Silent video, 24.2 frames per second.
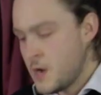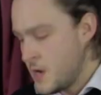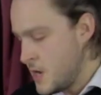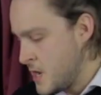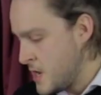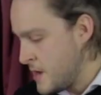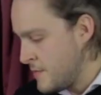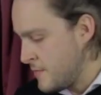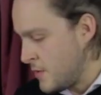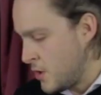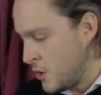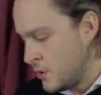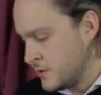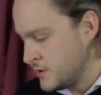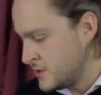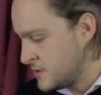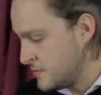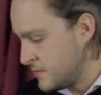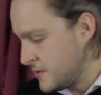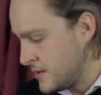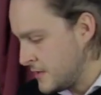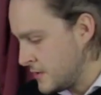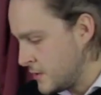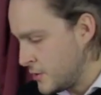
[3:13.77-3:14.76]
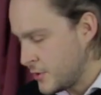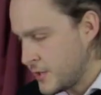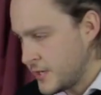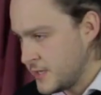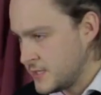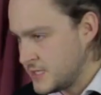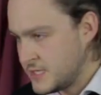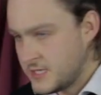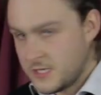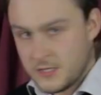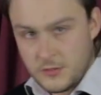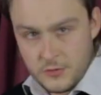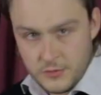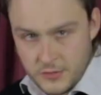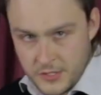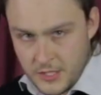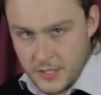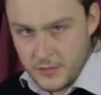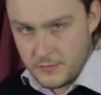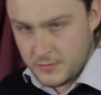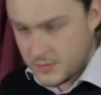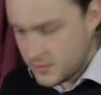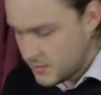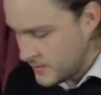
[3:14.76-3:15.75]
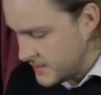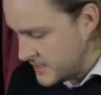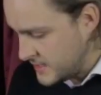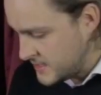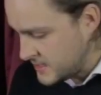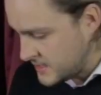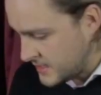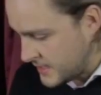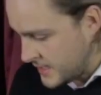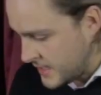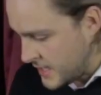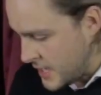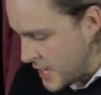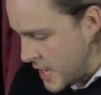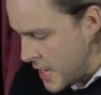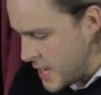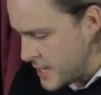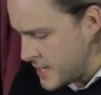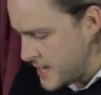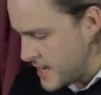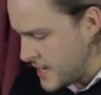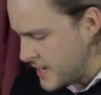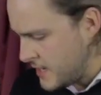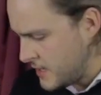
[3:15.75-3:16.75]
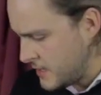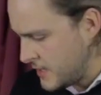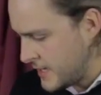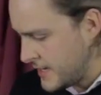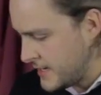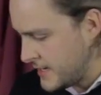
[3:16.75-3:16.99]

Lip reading: On something like a steel dome tweeter, and it